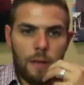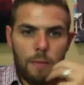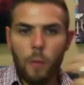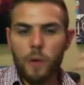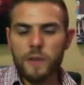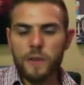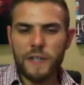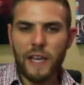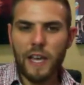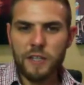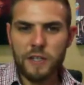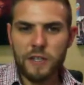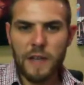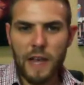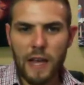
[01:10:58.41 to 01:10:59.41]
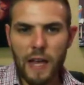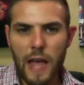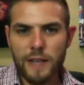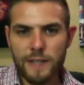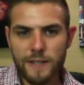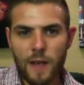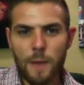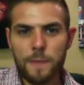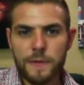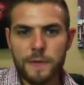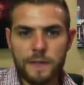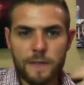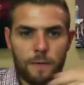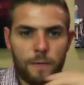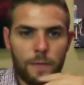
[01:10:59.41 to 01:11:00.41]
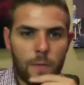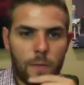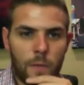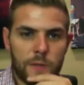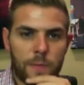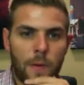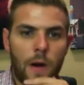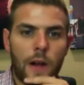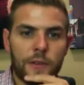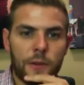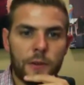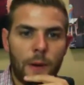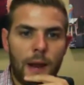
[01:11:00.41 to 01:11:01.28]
But once again, just a substantive response or